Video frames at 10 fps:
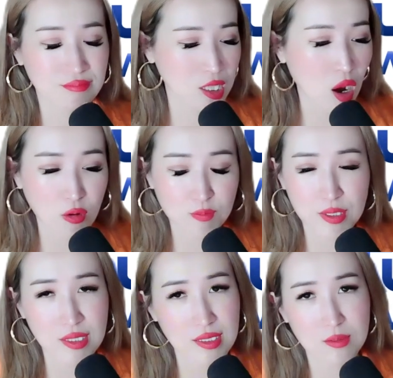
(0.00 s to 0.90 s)
the whole
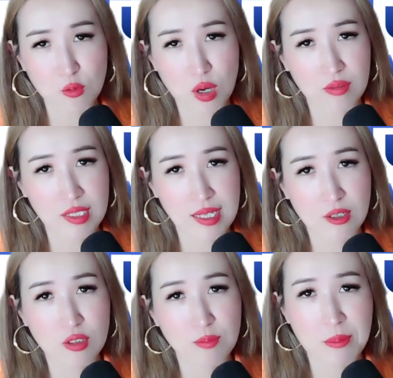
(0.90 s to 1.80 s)
business world is
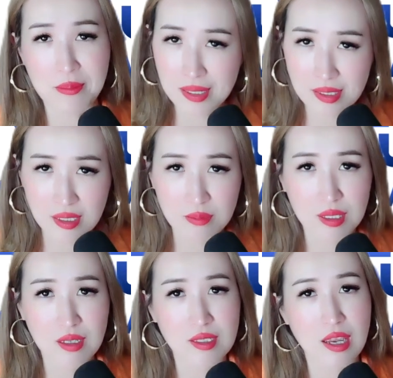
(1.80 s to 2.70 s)
actually a bit messy,
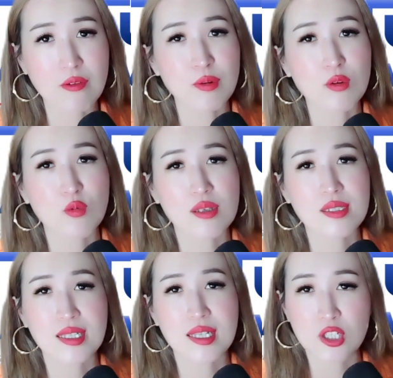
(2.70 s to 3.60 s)
because everybody
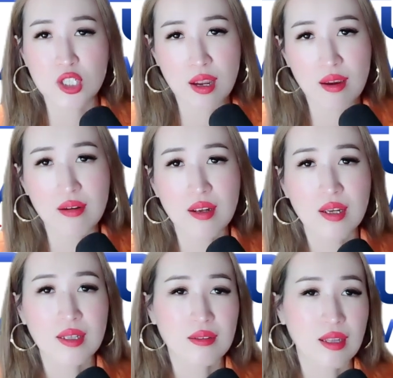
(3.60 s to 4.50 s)
wants their share
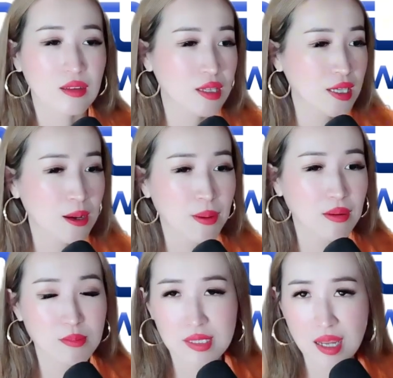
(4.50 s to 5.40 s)
and thinking
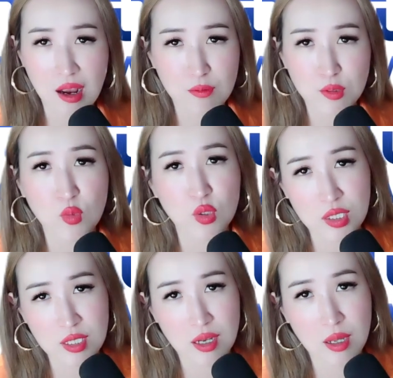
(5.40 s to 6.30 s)
about themselves all
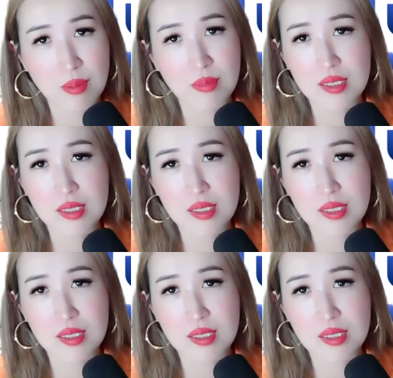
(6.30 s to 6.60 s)
the time.